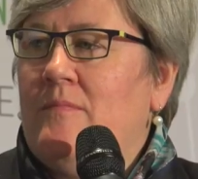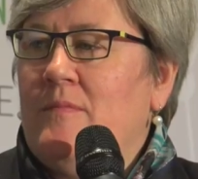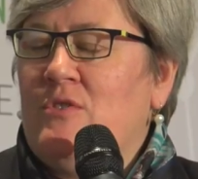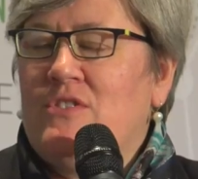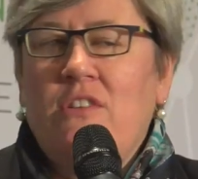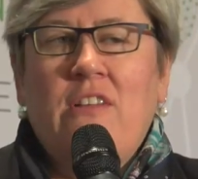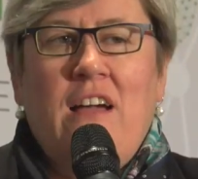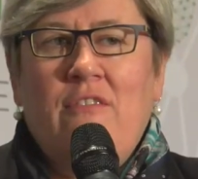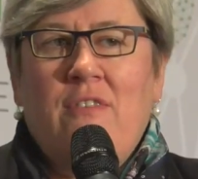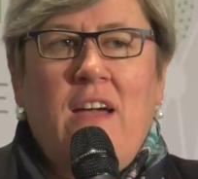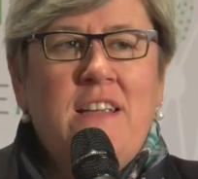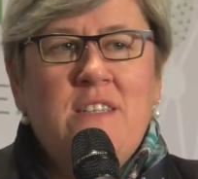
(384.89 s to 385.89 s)
you still
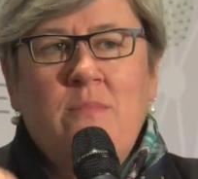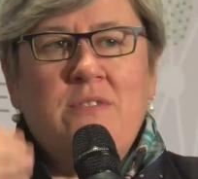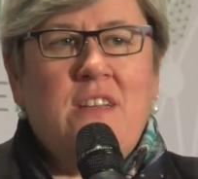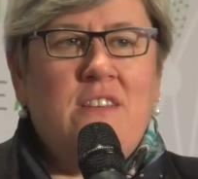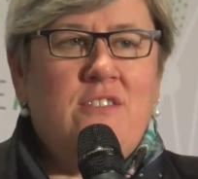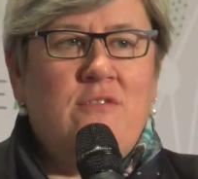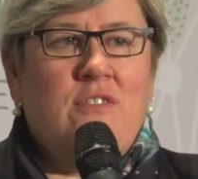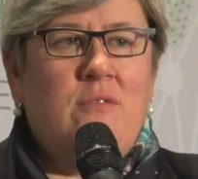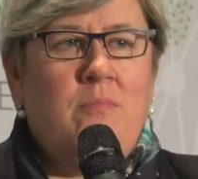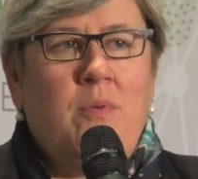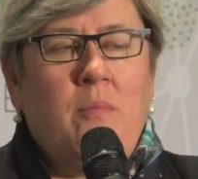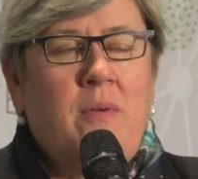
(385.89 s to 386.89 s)
have 80% of
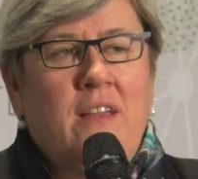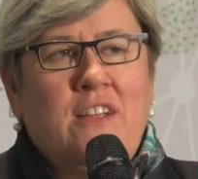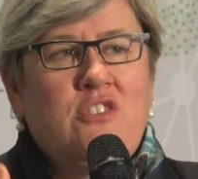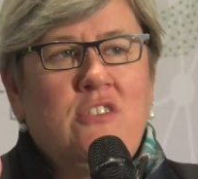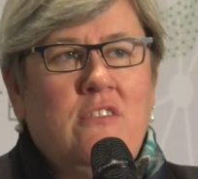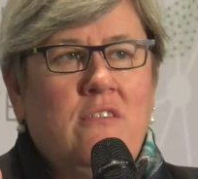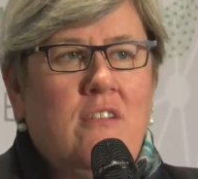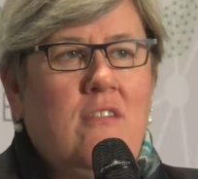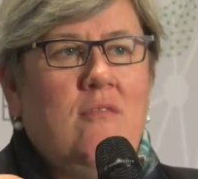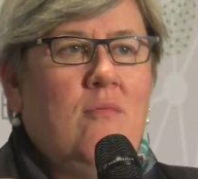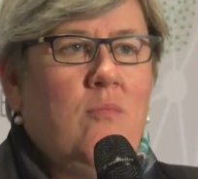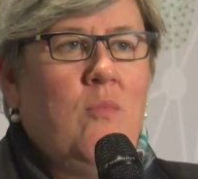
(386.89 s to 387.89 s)
the population
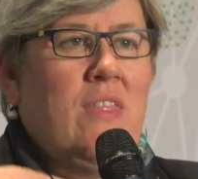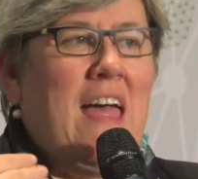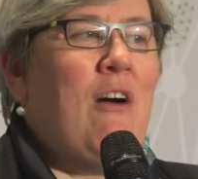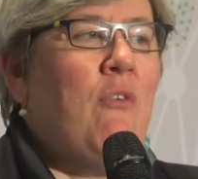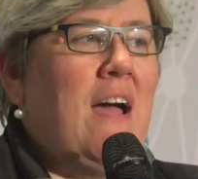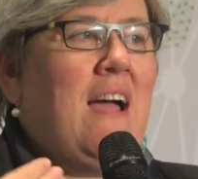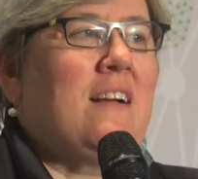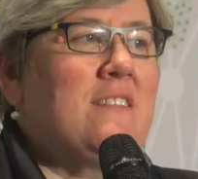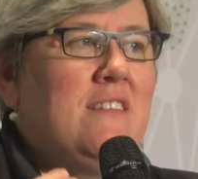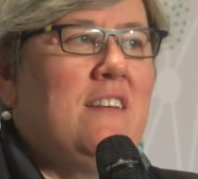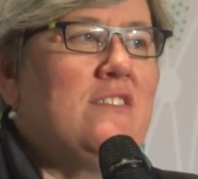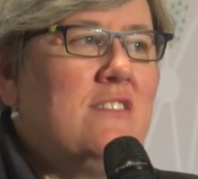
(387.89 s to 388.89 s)
without
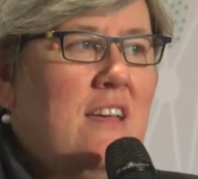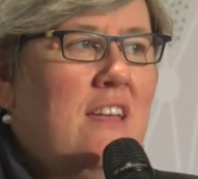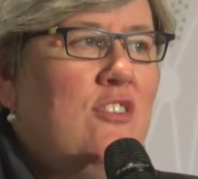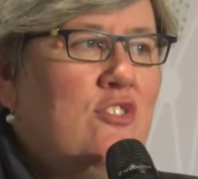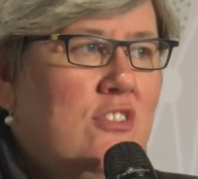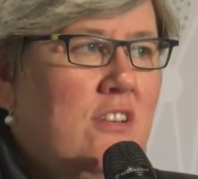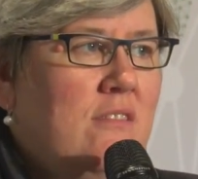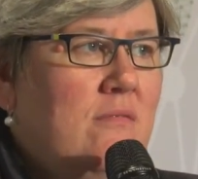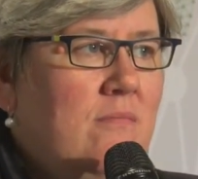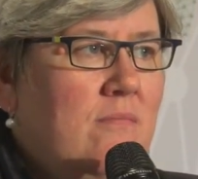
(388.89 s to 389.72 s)
access to energy,